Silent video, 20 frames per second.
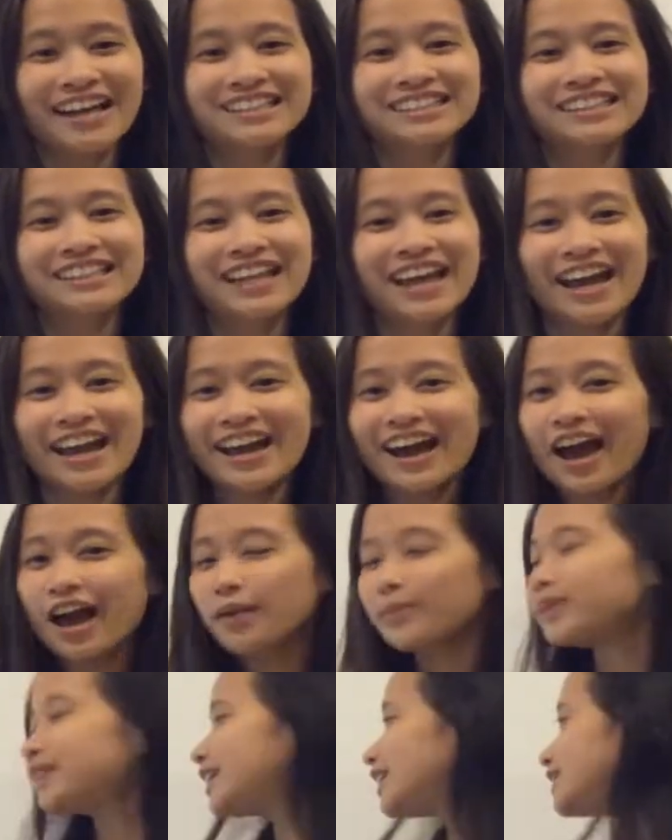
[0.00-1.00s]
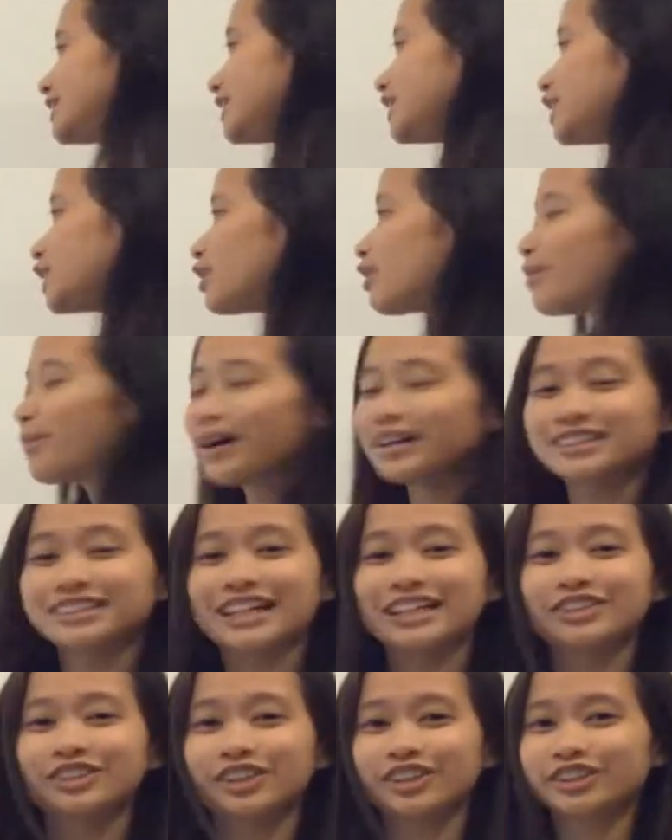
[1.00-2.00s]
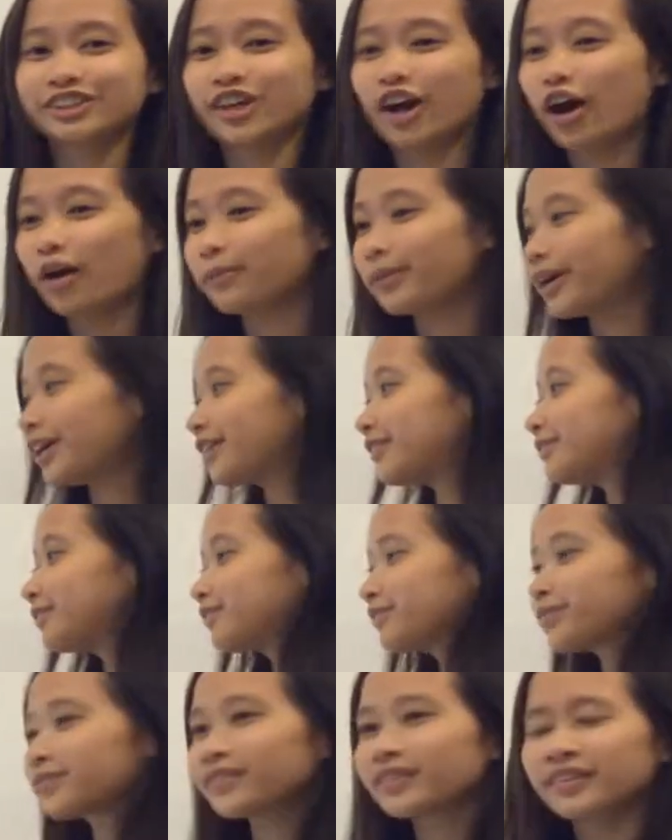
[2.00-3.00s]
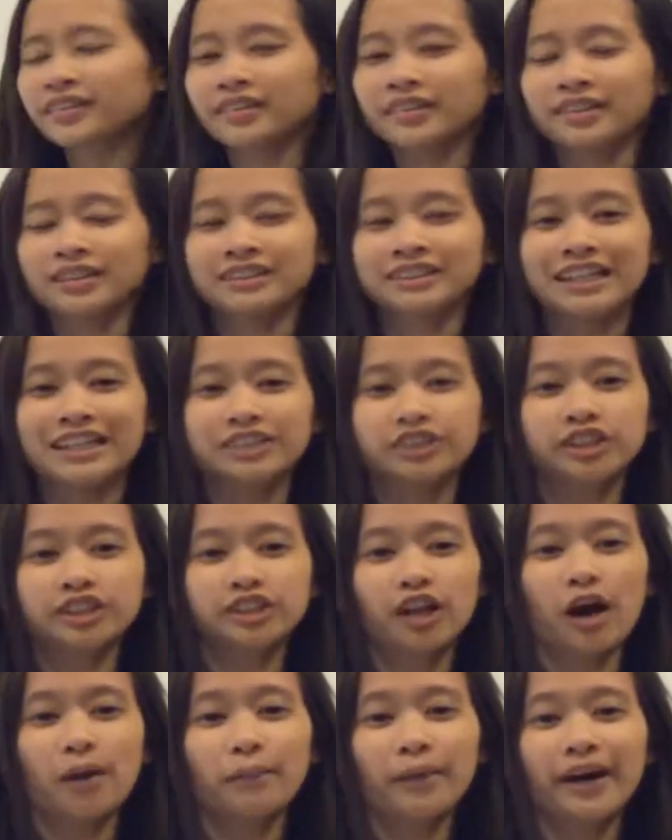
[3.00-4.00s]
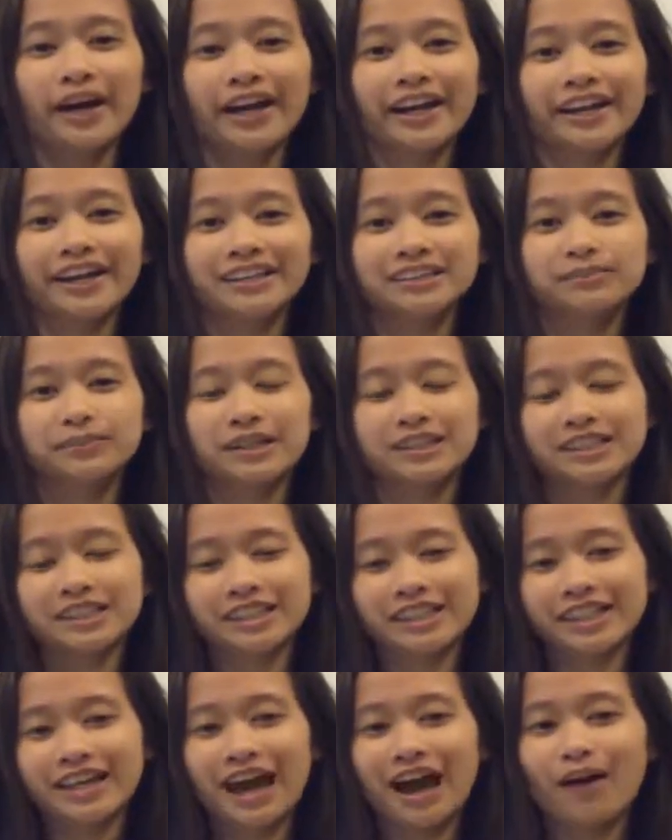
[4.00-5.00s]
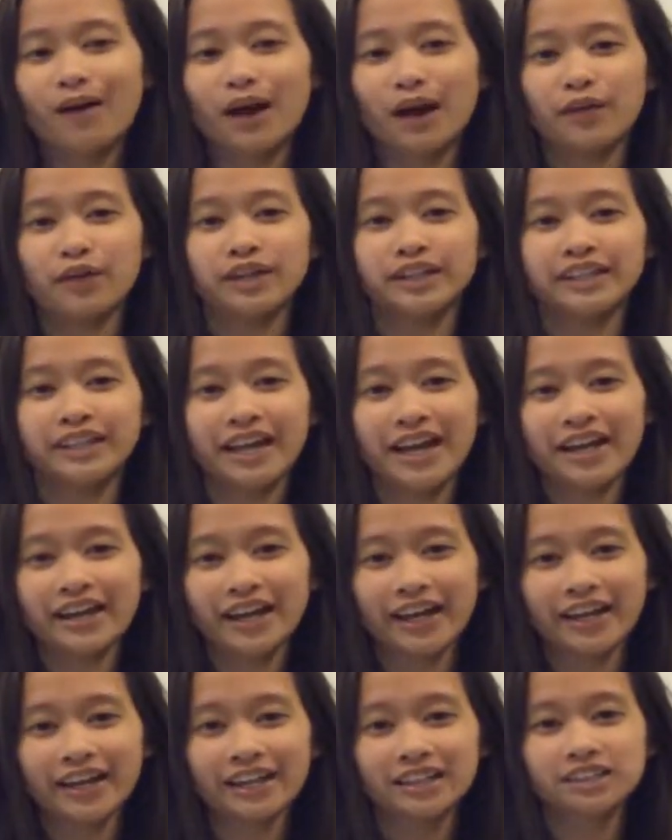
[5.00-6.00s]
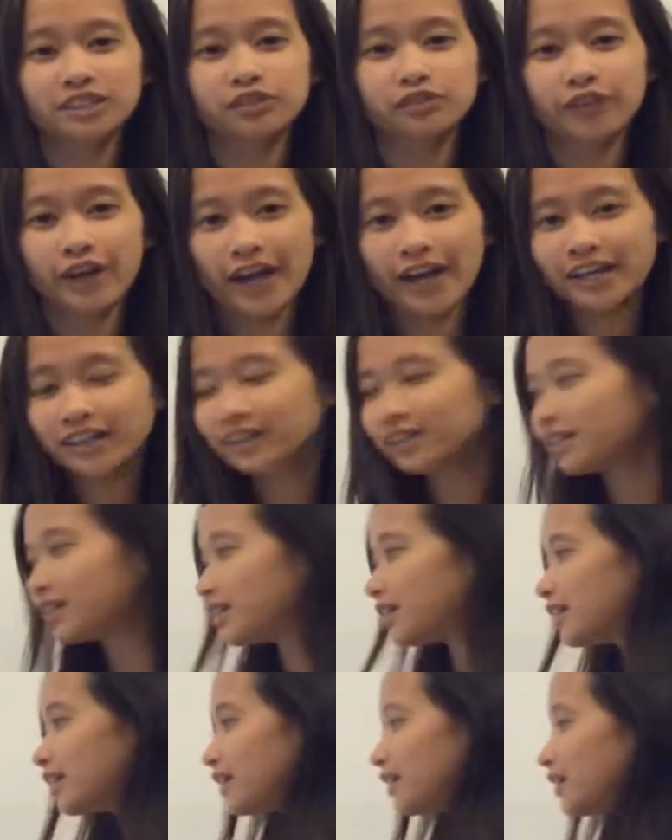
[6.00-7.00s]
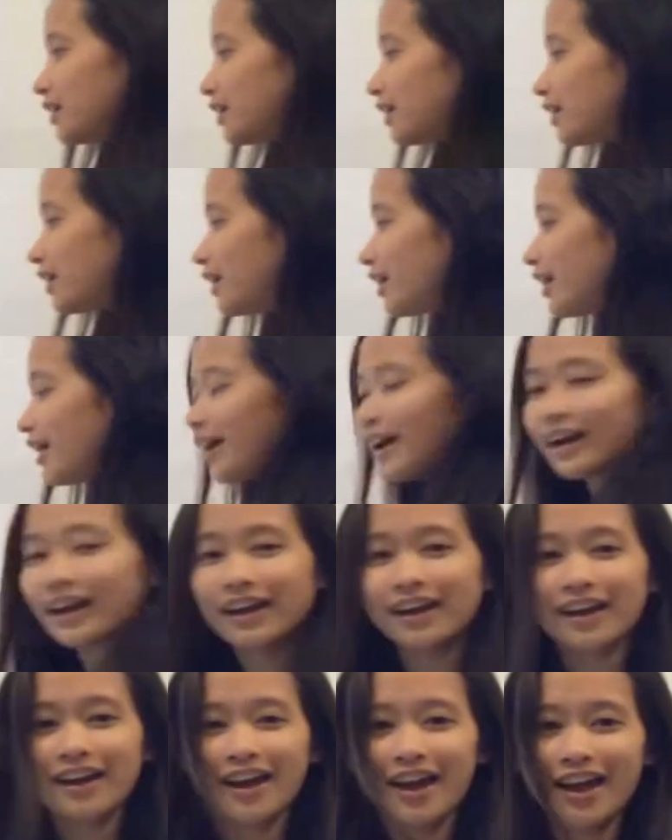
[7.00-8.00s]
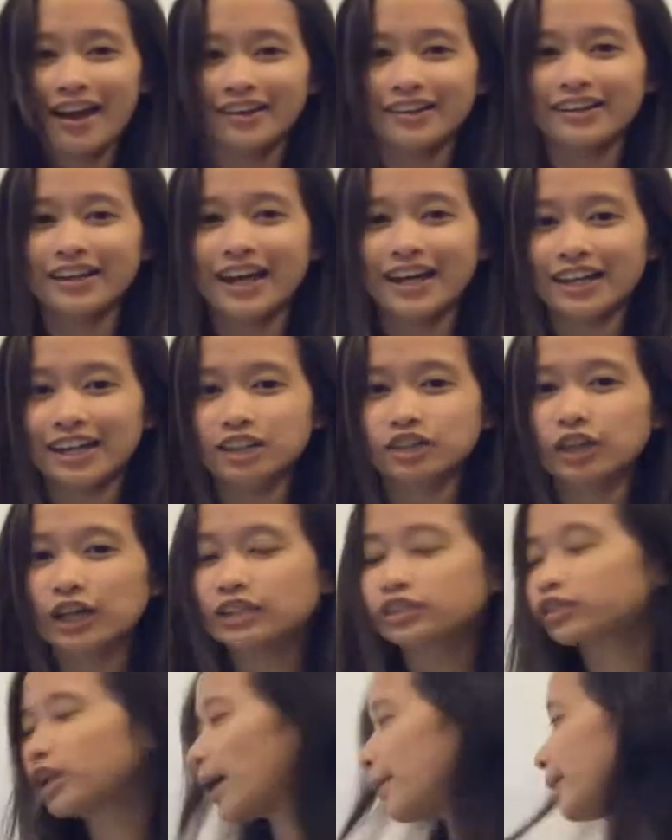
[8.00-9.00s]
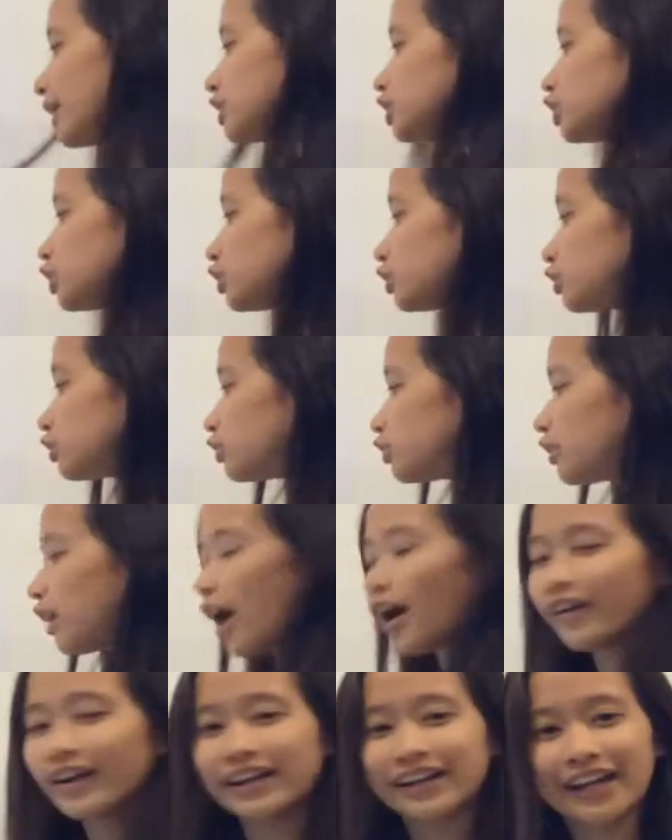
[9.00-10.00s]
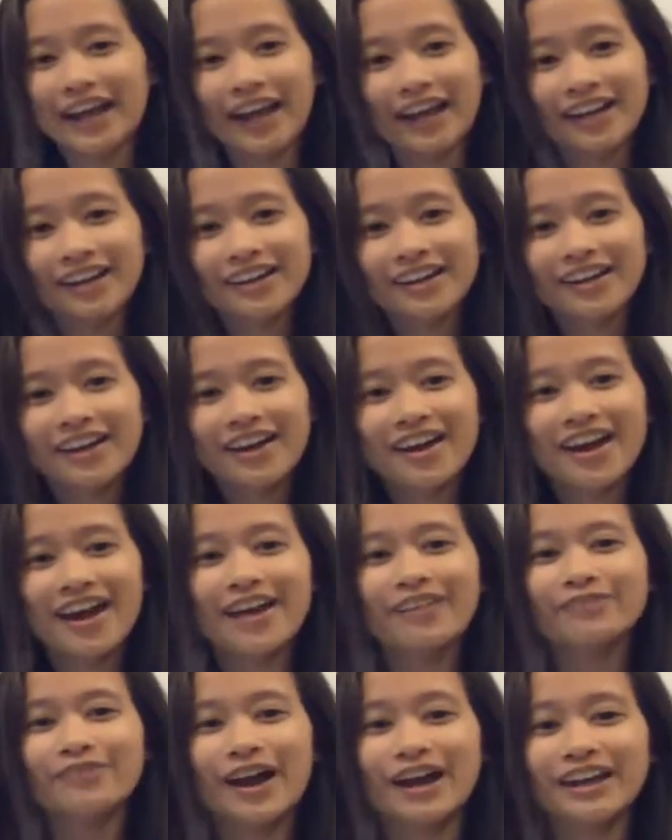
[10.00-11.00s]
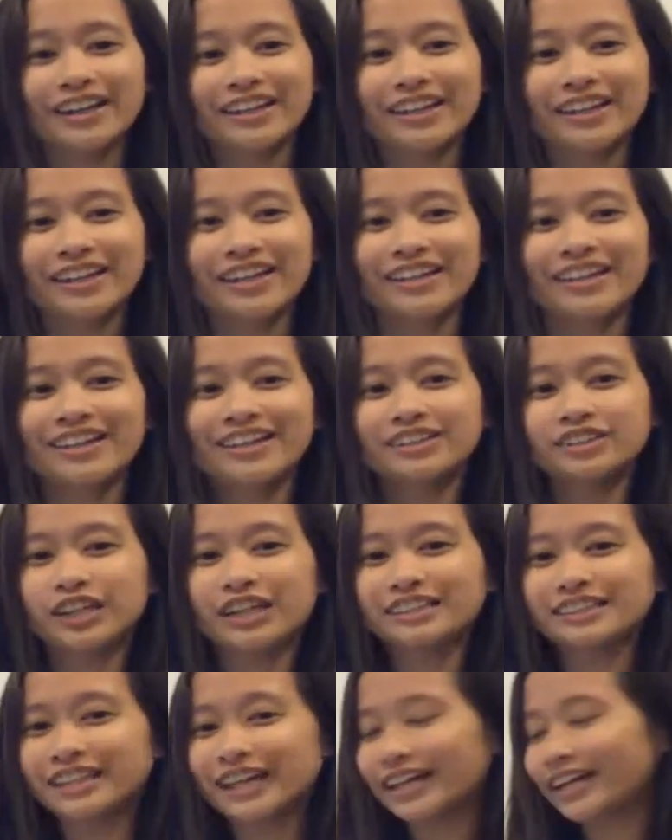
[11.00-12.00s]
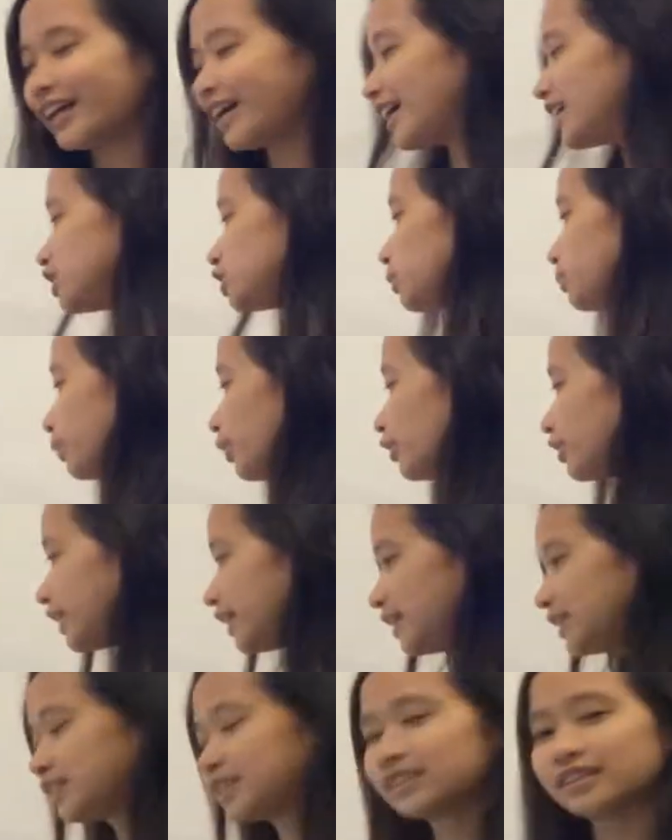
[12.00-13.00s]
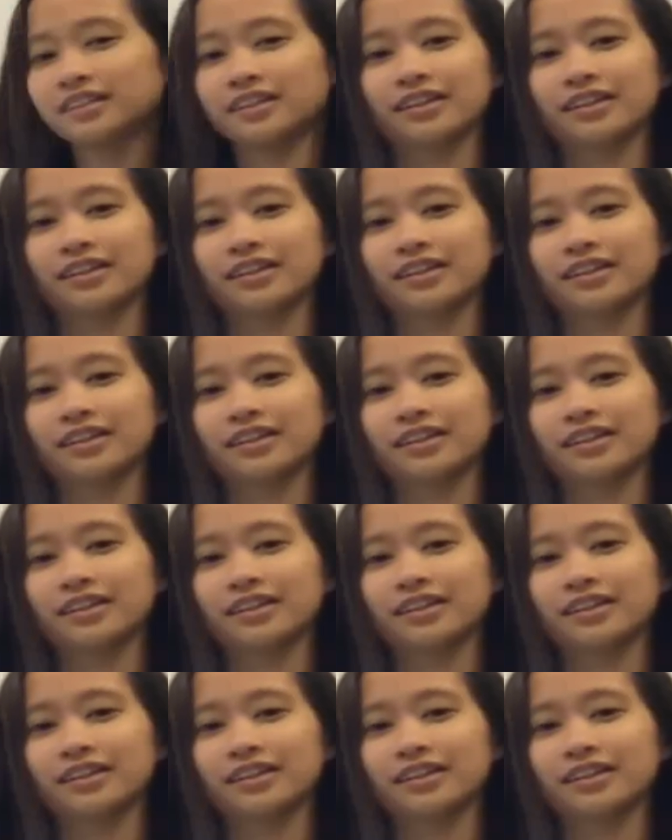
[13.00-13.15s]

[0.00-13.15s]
and today I'll be teaching you about central dogma. Central dogma is basically how our DNA is read and later transcribed into RNA and finally translated into proteins.